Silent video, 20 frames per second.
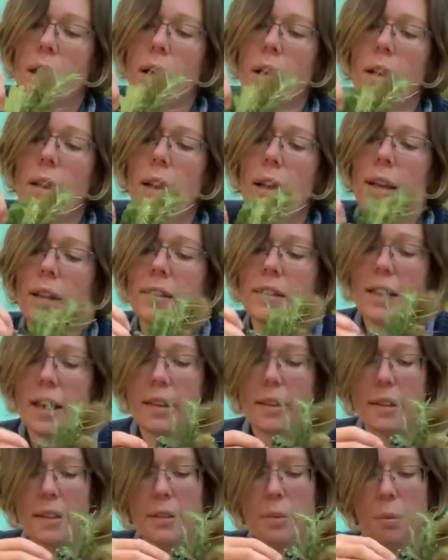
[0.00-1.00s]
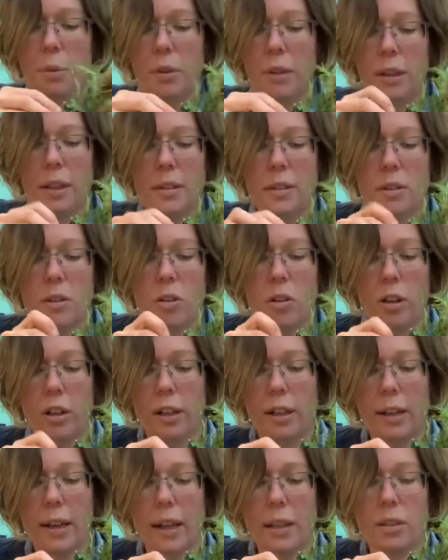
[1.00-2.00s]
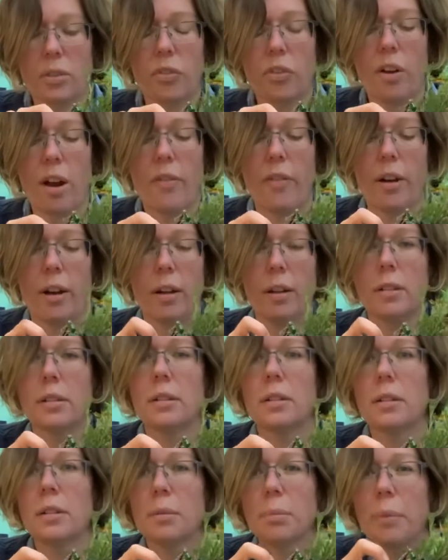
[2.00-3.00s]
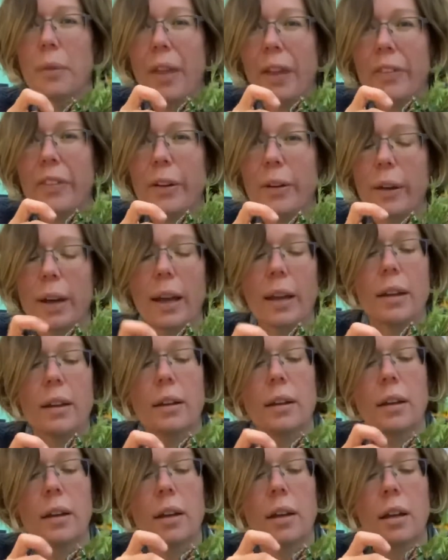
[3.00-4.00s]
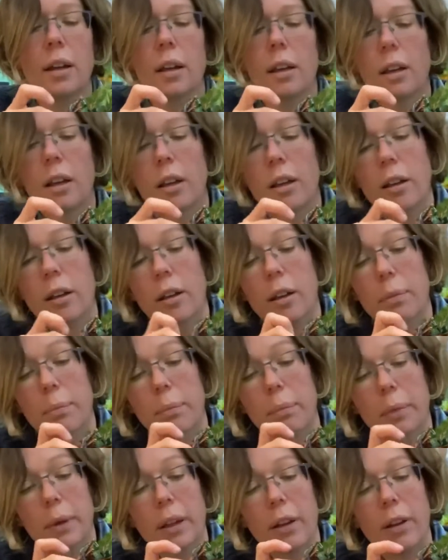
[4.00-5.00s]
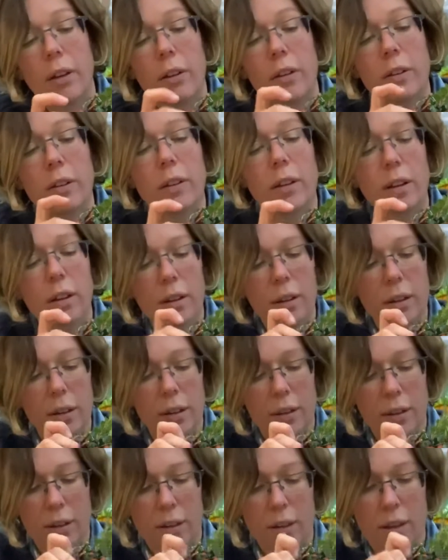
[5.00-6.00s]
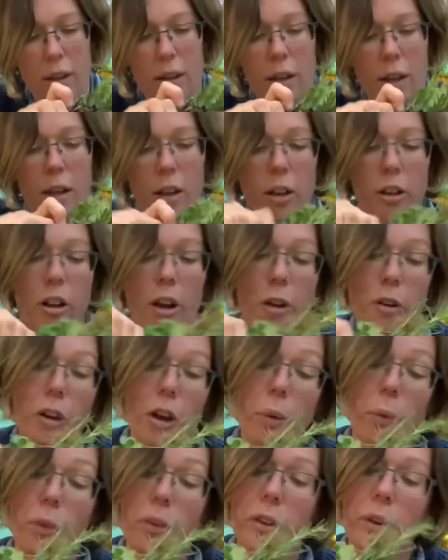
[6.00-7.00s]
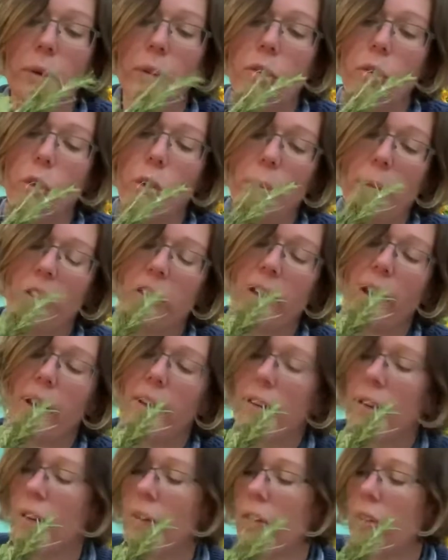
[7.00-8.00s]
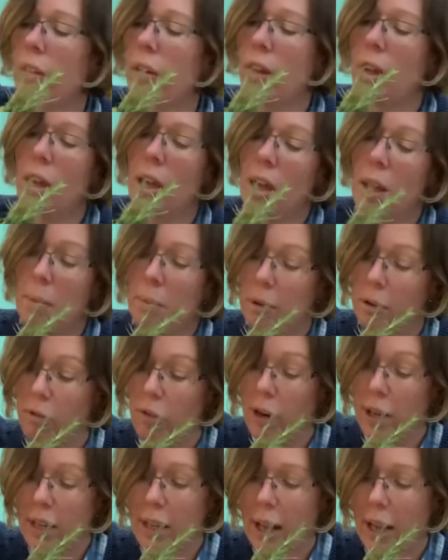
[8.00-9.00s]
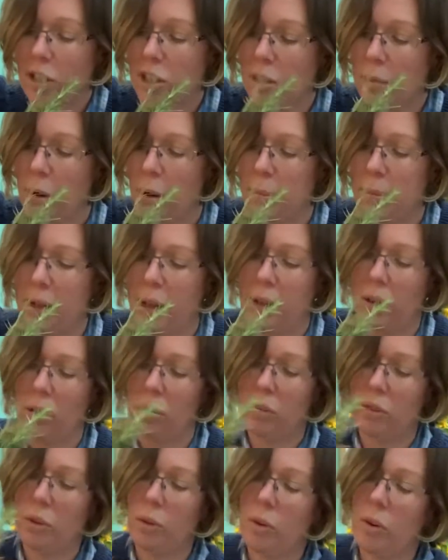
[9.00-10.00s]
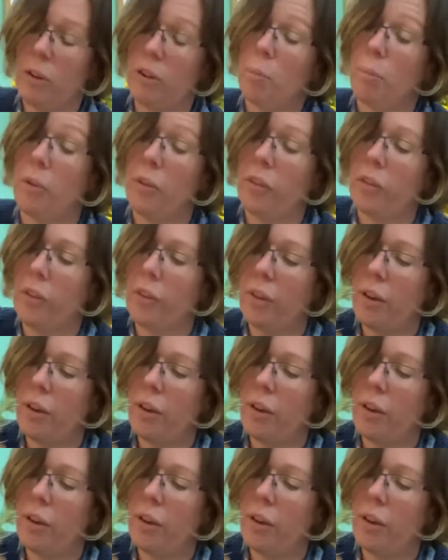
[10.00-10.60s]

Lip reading: Like I said, this one is not going to last forever, but that's okay, because I know no one's going to enjoy me saying this, but it really actually won't be that long till Christmas.